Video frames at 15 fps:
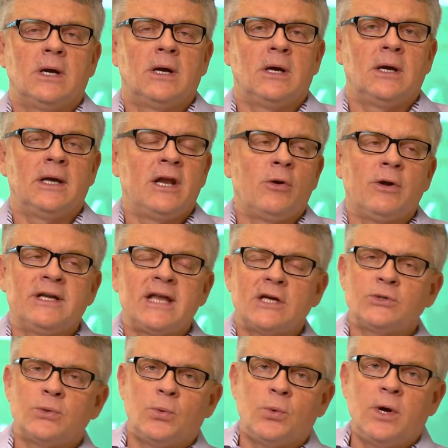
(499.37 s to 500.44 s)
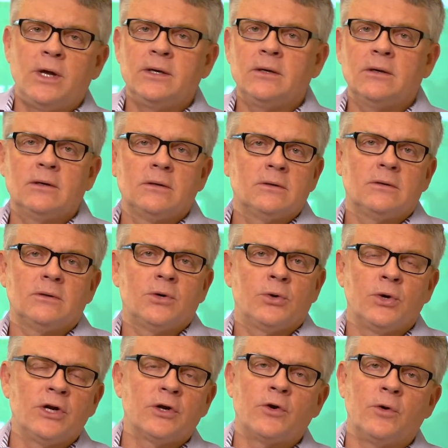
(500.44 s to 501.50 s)
It only takes one
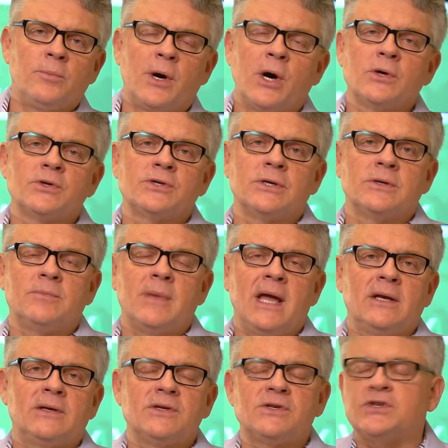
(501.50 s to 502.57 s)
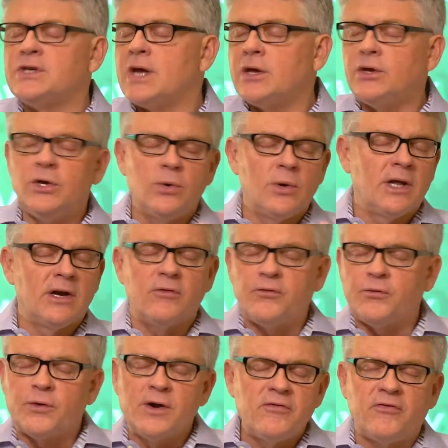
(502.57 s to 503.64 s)
critical person, man, to set you in a
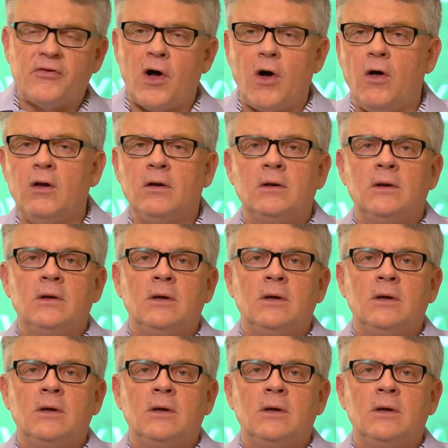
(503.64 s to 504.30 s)
free fall.